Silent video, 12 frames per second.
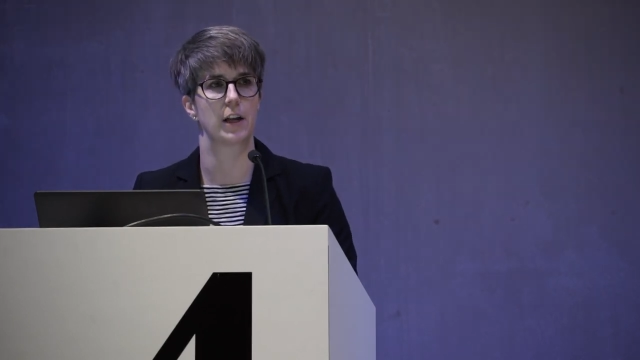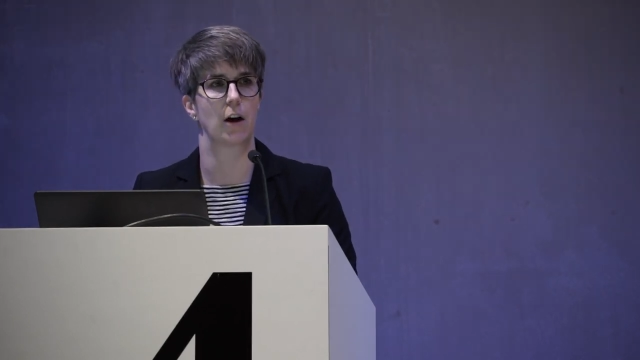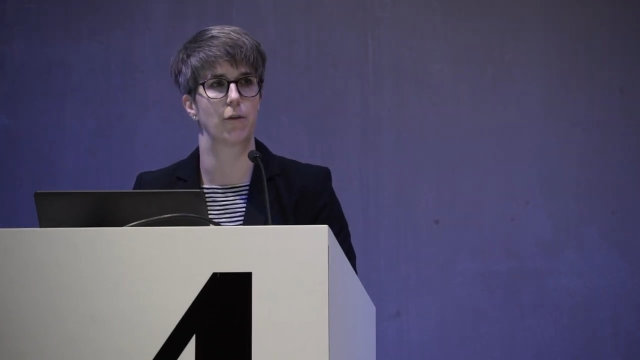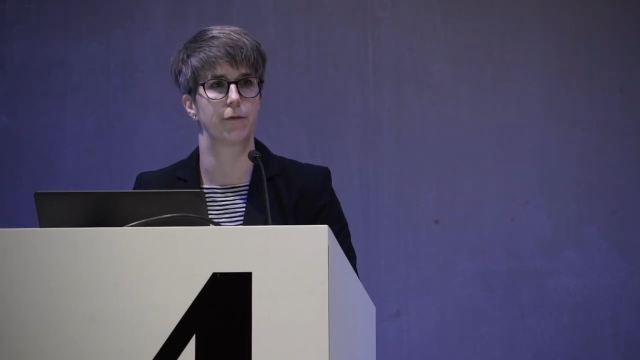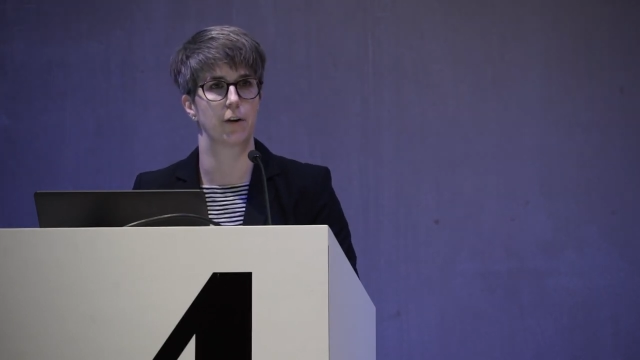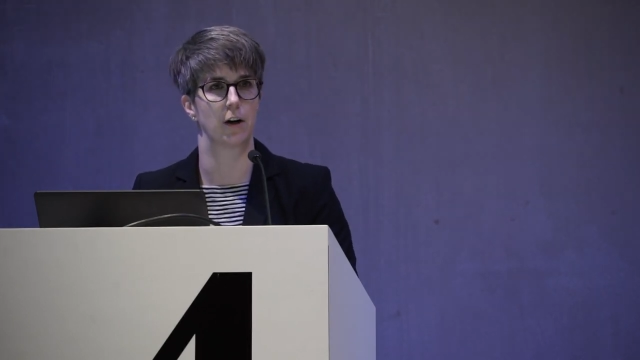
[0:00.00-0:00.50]

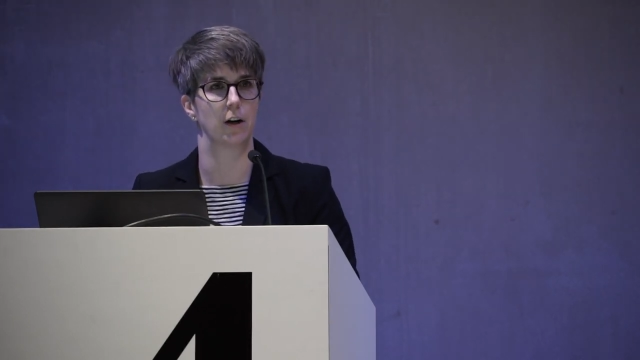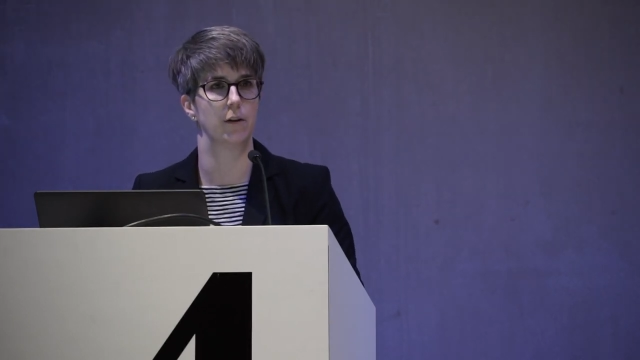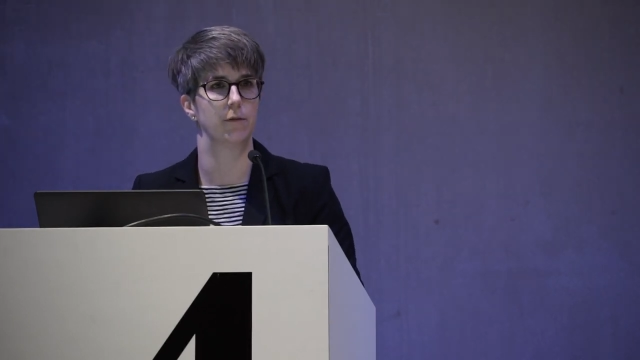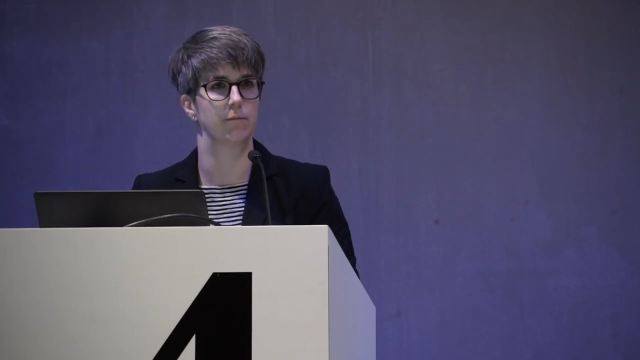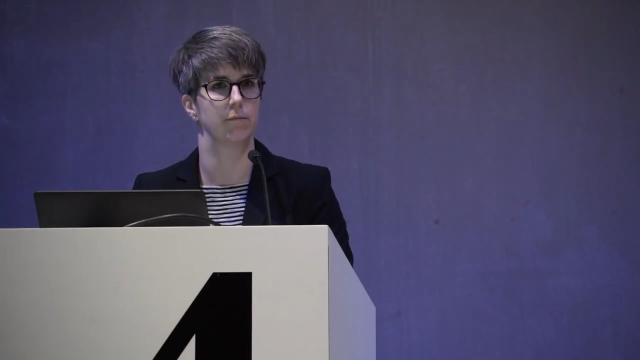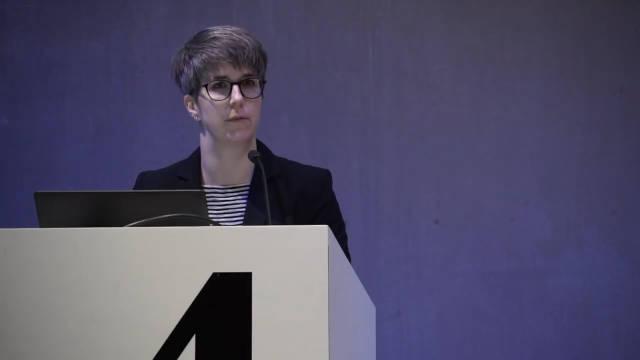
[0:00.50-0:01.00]
how
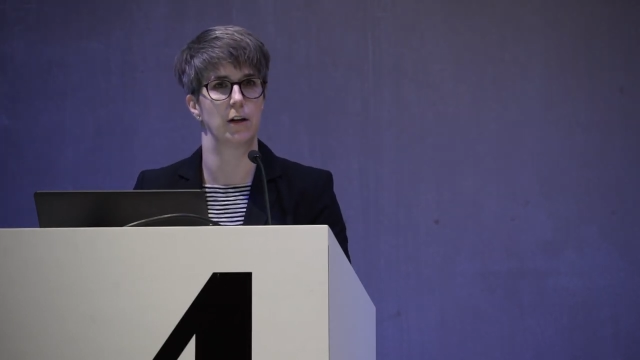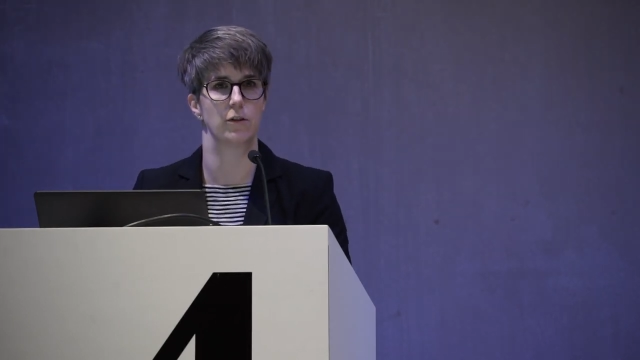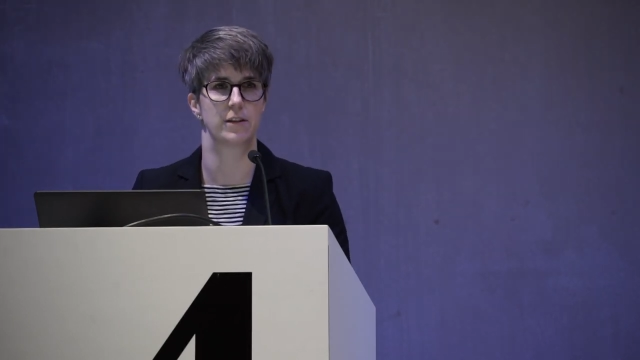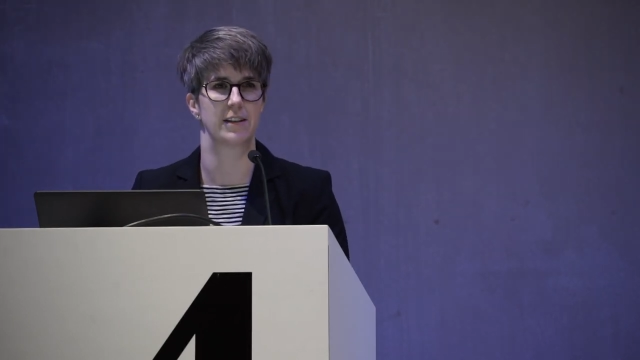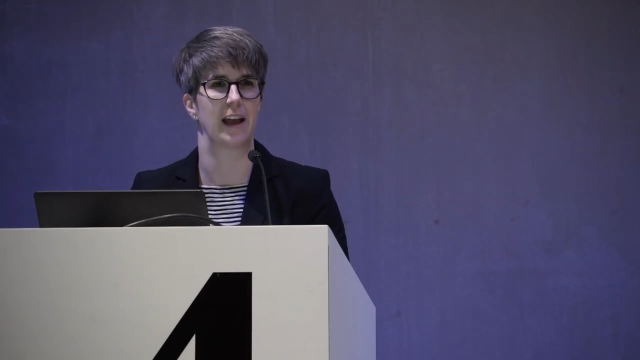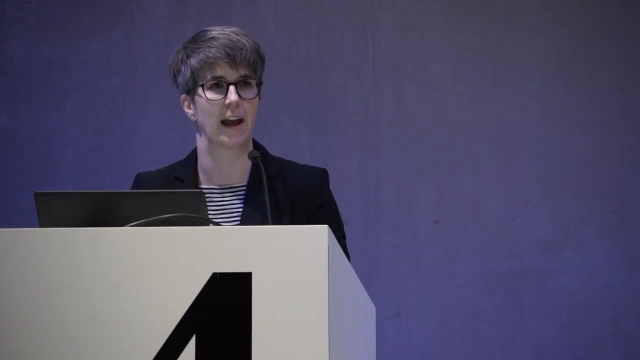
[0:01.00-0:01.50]
far
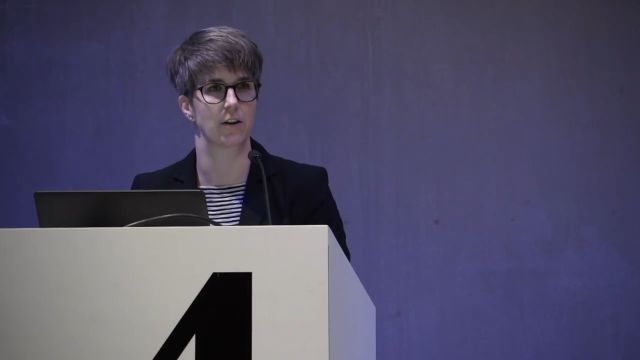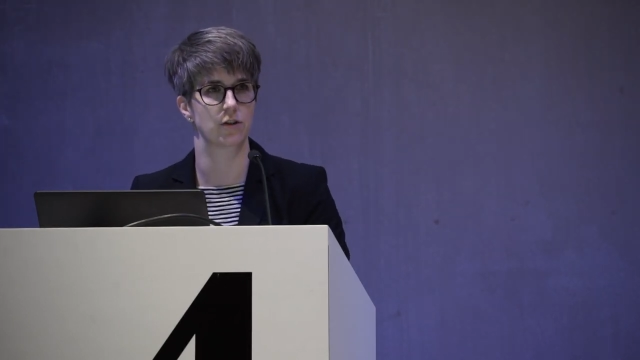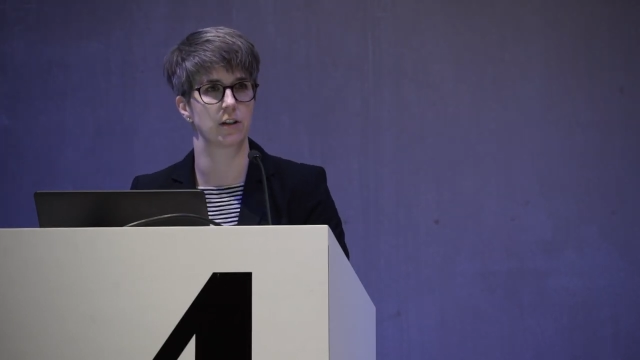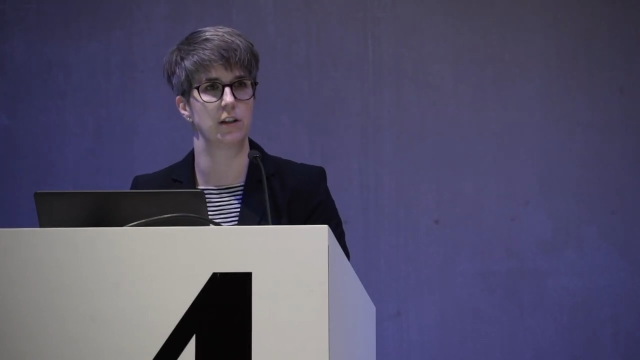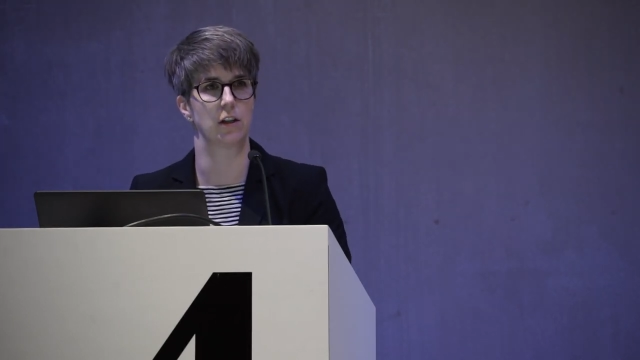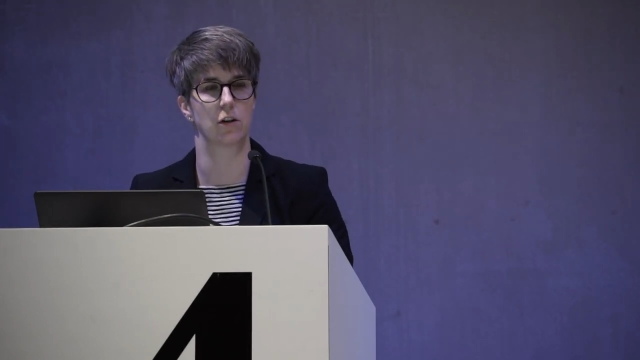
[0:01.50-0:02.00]
there's
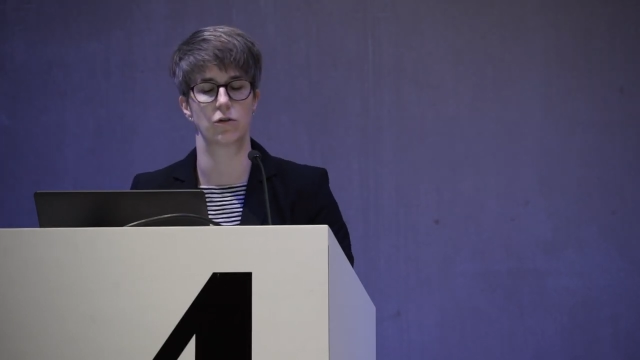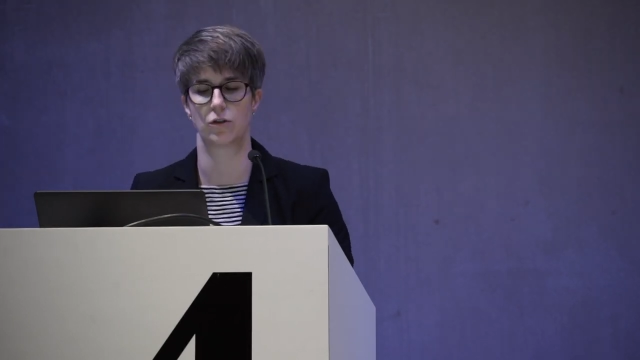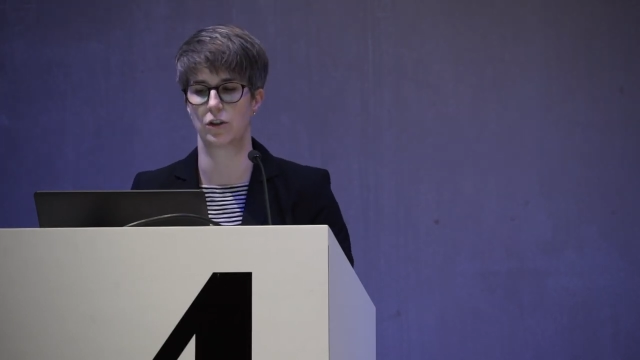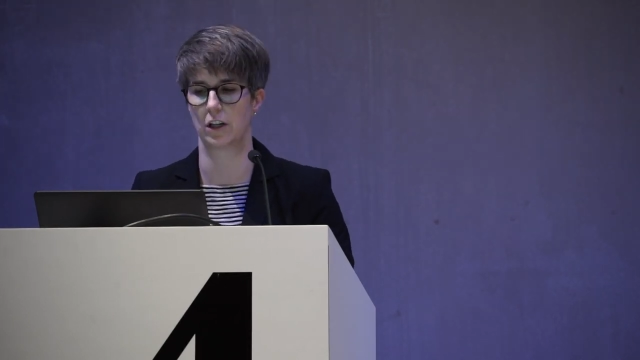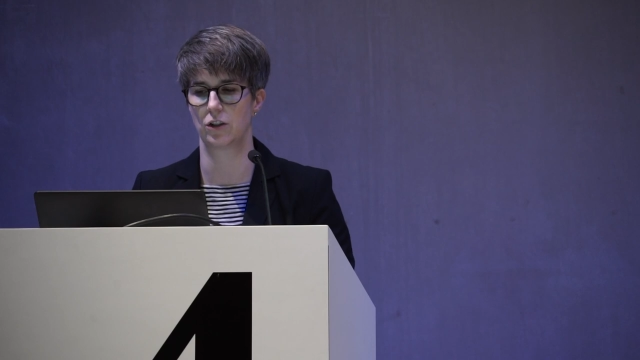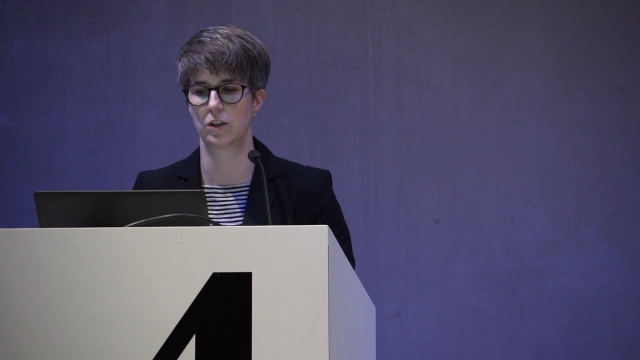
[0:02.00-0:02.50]
actually
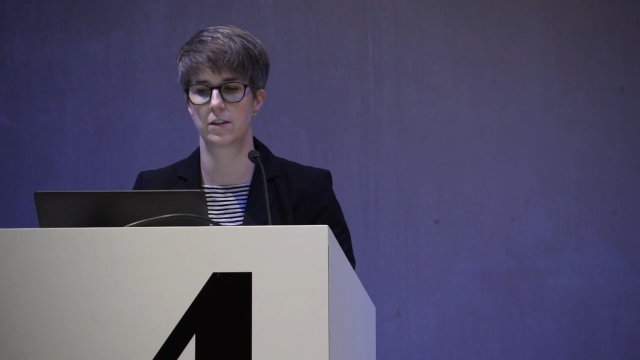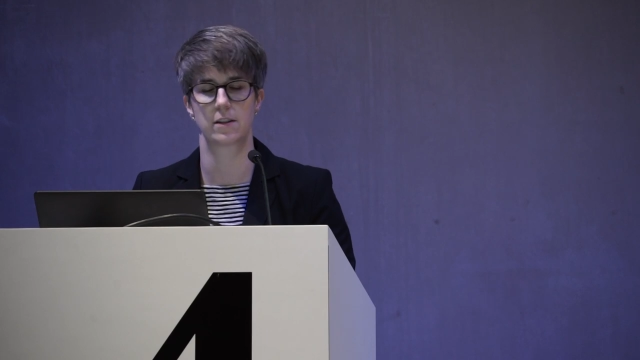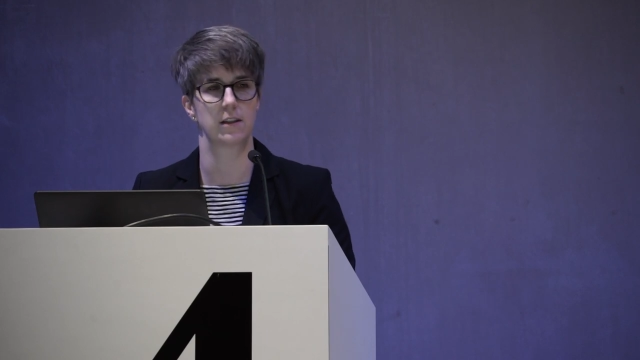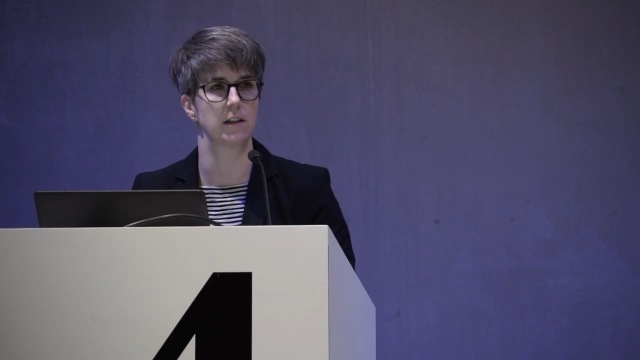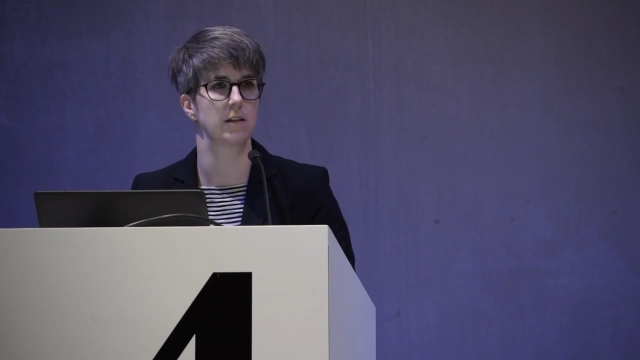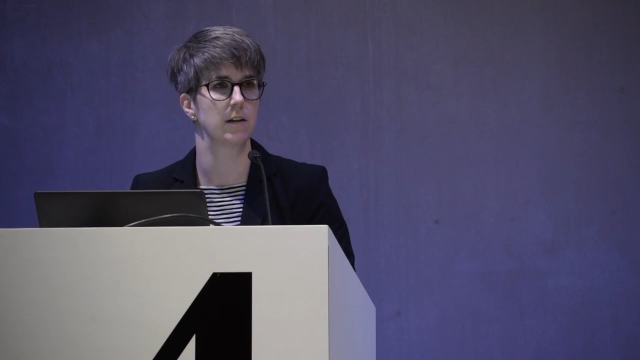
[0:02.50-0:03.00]
negotiation
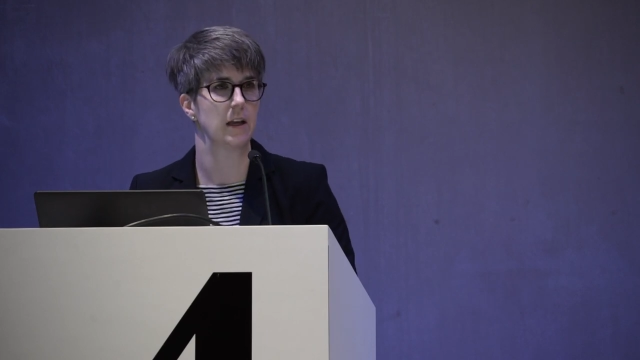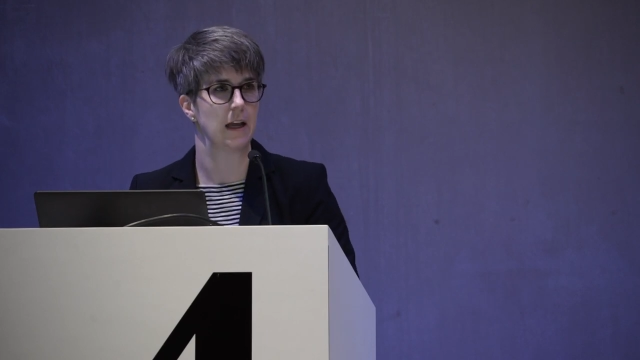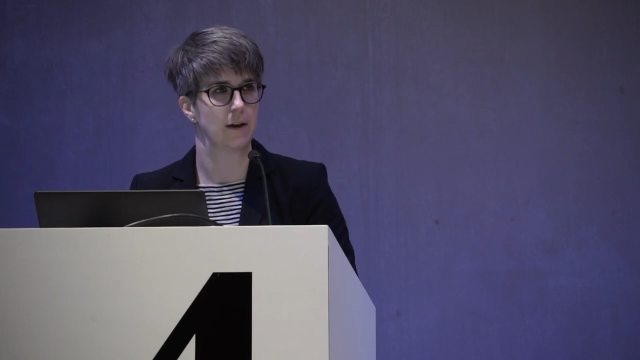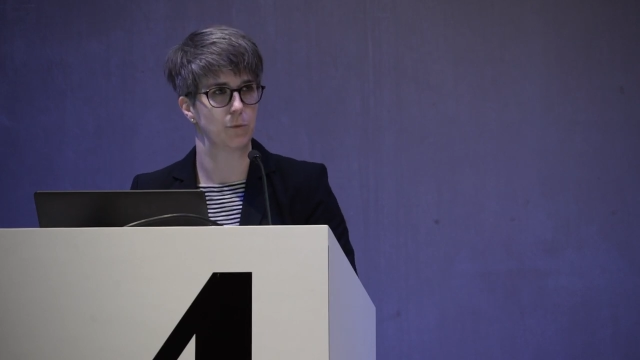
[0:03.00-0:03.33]
still.